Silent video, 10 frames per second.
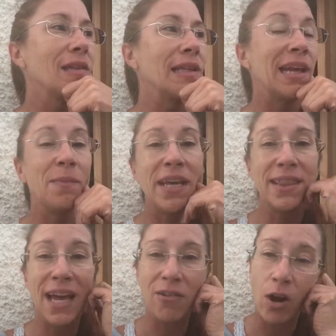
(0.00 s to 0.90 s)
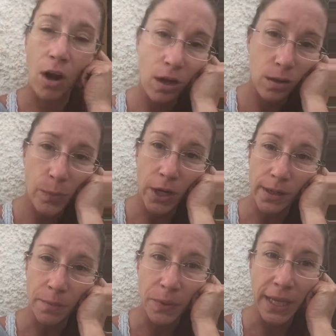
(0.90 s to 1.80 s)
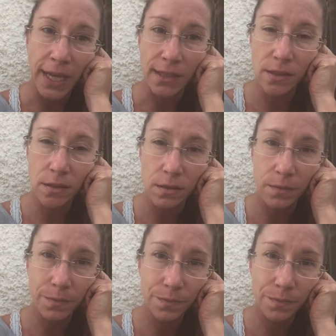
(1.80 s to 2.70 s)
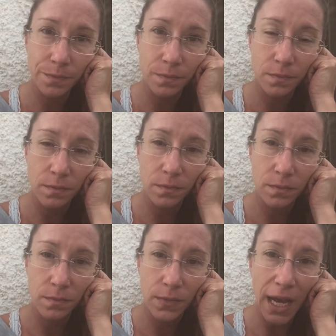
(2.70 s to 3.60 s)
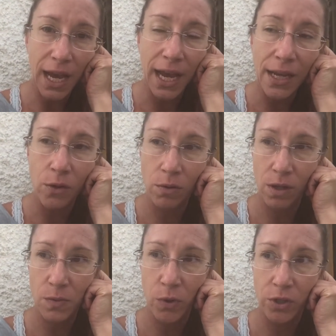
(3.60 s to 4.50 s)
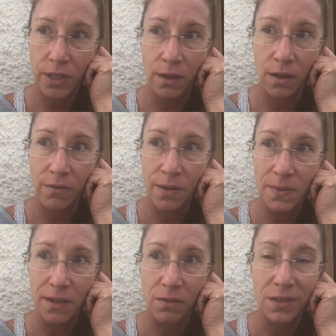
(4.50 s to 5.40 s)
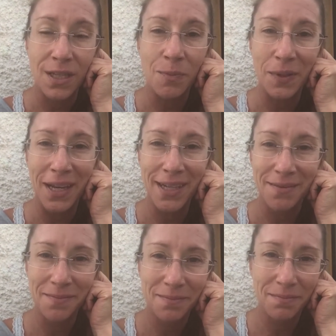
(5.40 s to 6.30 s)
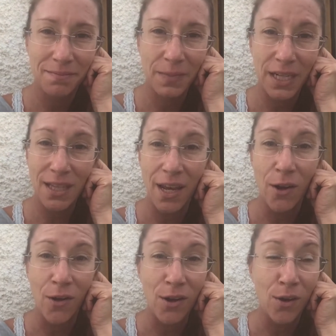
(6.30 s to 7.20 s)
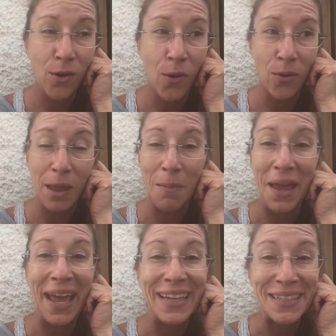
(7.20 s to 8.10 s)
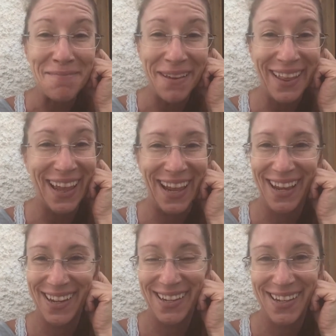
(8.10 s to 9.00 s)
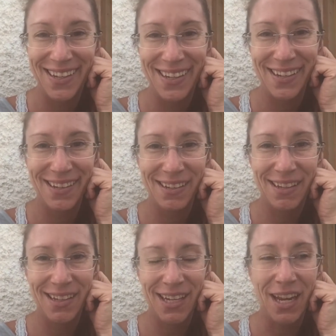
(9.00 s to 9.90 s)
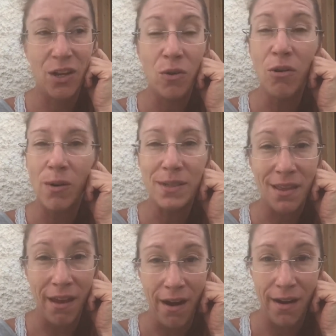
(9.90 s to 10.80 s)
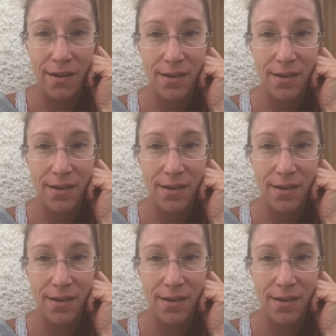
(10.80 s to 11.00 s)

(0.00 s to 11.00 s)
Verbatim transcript: Let them hit that rock bottom place. I knew this person loved themselves deeply because I know, know them intimately. And I knew it was there.